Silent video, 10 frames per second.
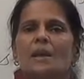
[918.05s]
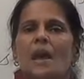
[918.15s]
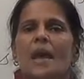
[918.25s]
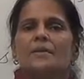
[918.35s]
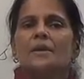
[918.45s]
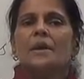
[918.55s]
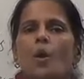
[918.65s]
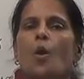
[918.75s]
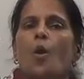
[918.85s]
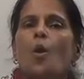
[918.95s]
and uh,
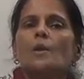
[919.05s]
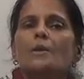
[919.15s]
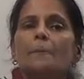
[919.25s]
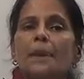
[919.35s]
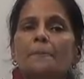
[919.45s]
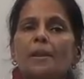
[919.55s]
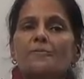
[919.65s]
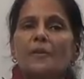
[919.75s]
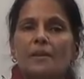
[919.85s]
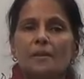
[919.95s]
all the people
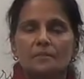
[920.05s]
will